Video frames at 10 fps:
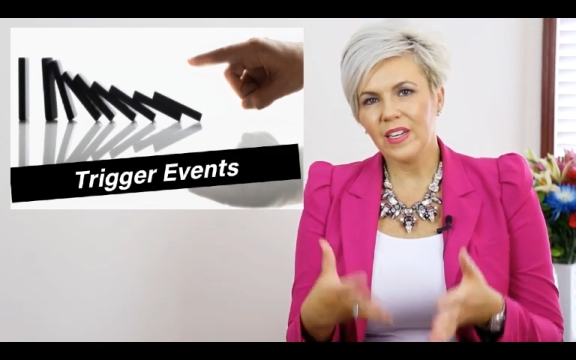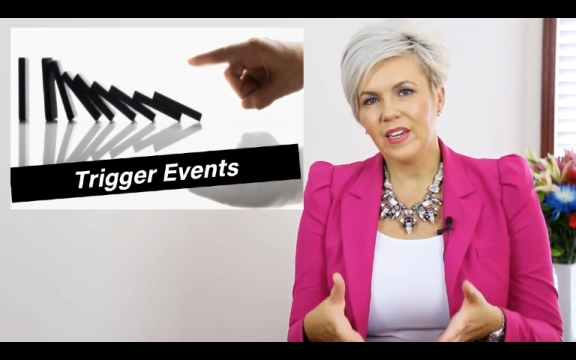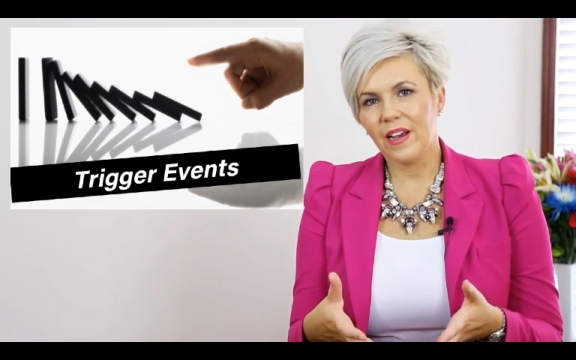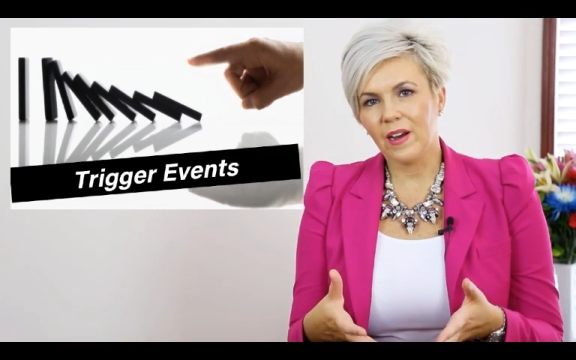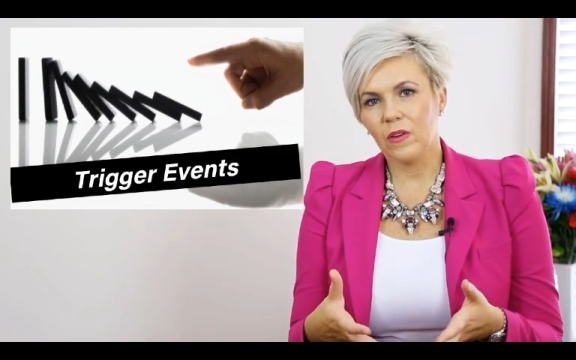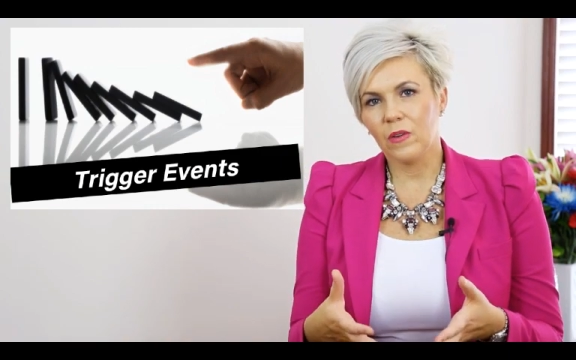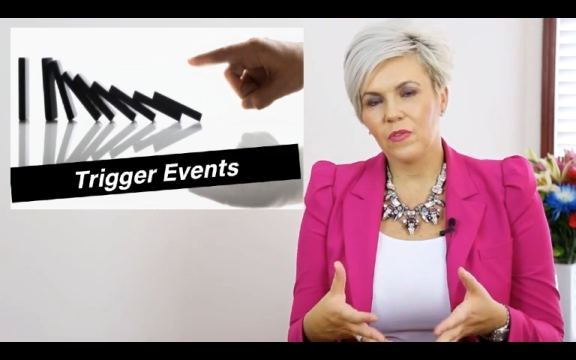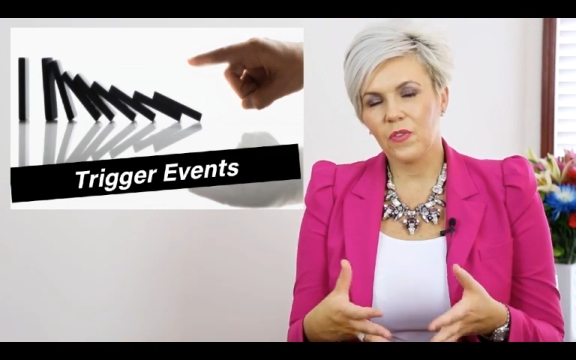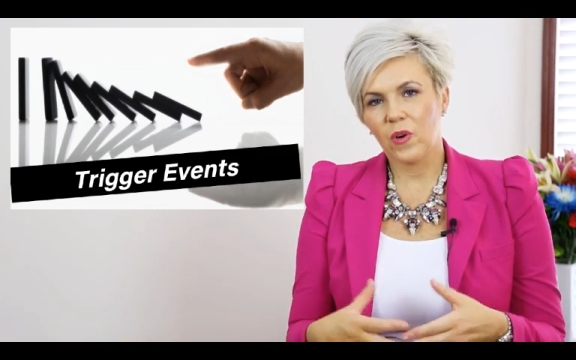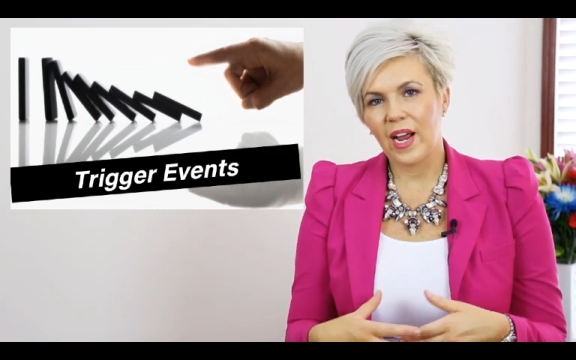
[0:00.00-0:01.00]
Now,
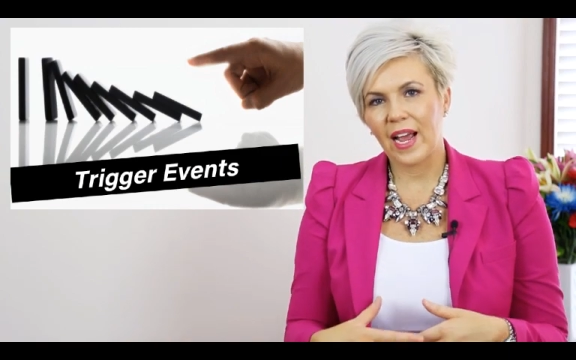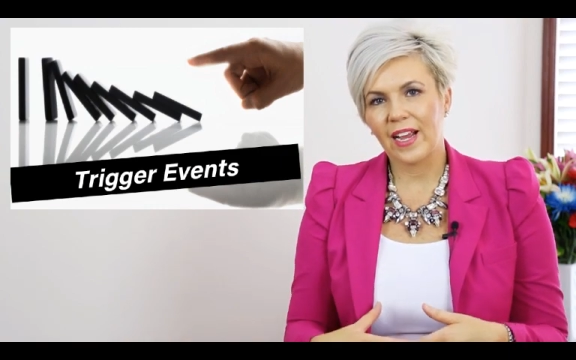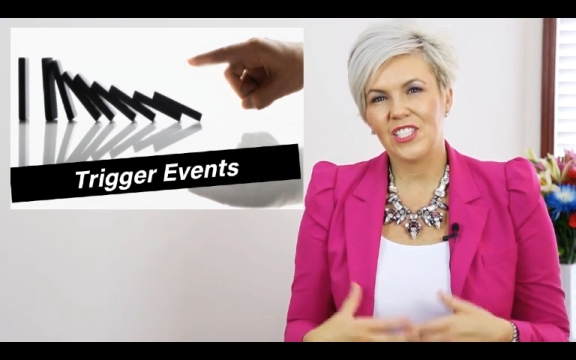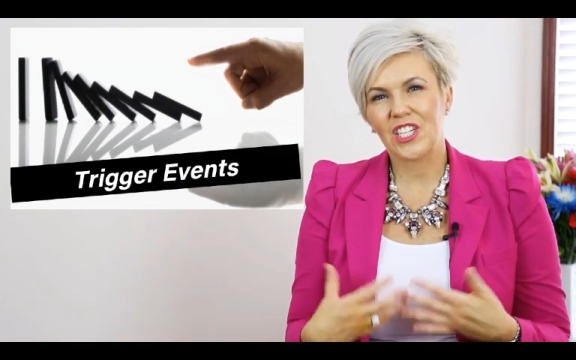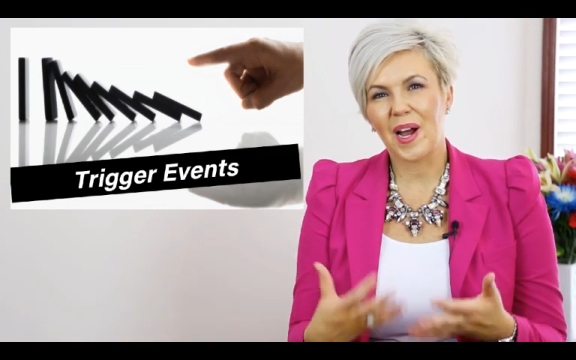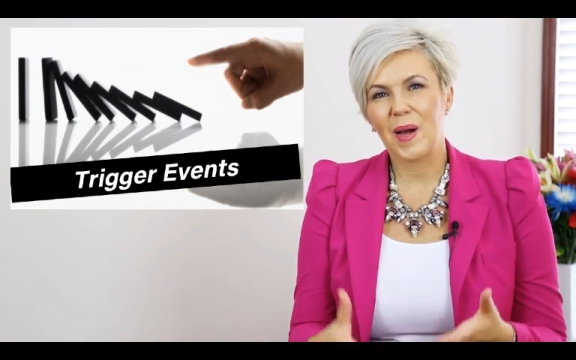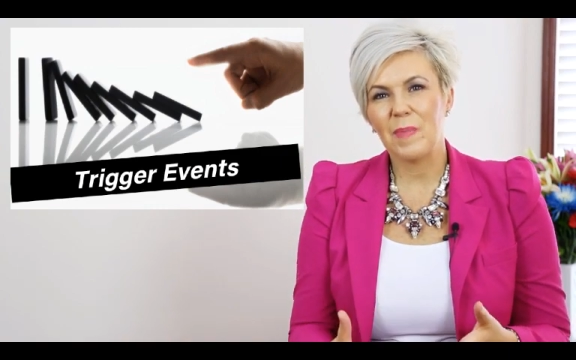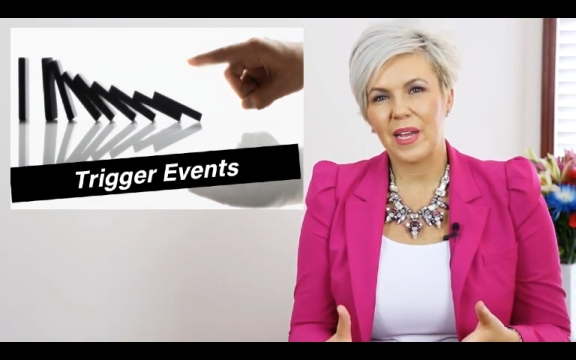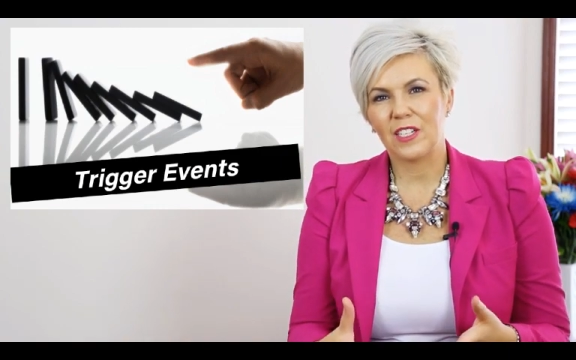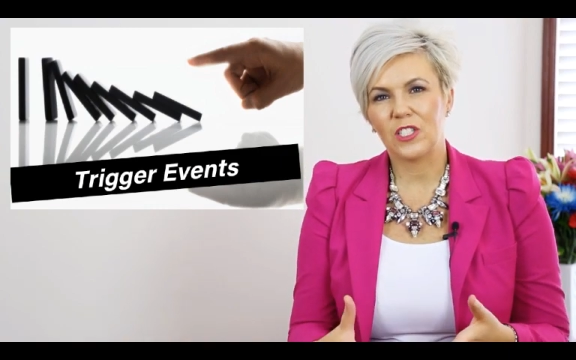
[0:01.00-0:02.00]
for a HR
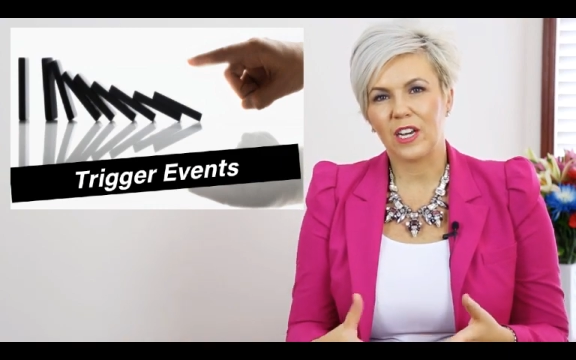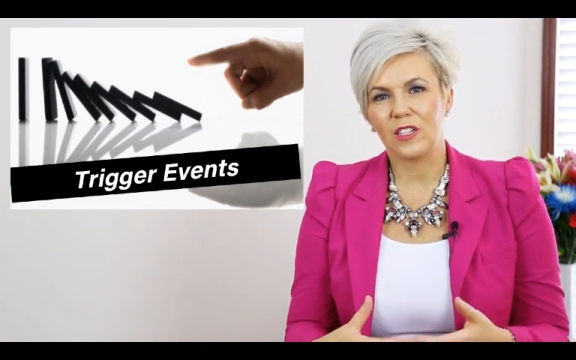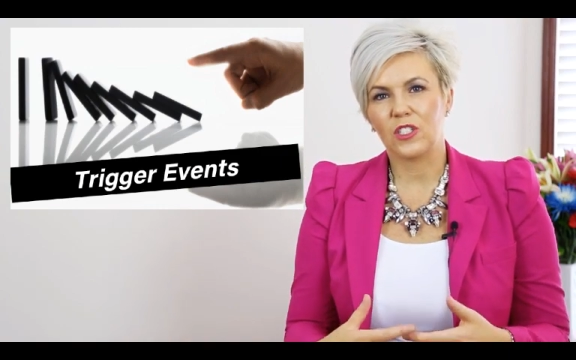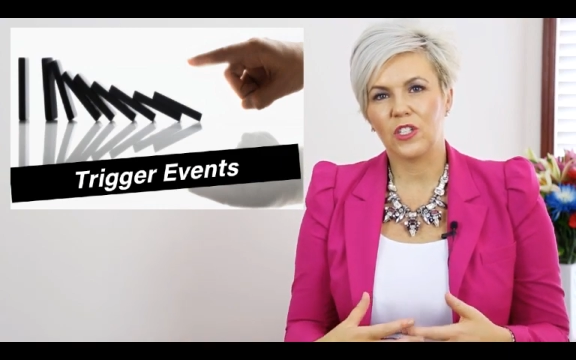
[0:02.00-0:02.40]
manager